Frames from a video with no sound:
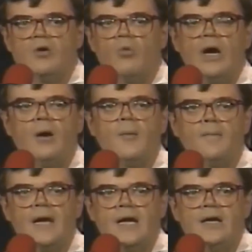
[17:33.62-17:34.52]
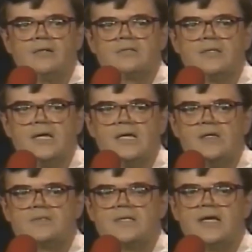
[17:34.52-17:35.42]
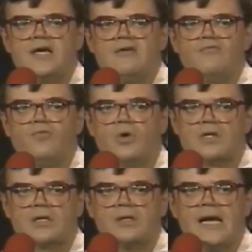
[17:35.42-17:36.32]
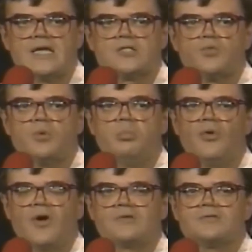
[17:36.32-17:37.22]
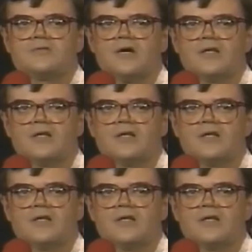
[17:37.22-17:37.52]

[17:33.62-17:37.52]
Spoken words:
"Well, today is the day for the class reports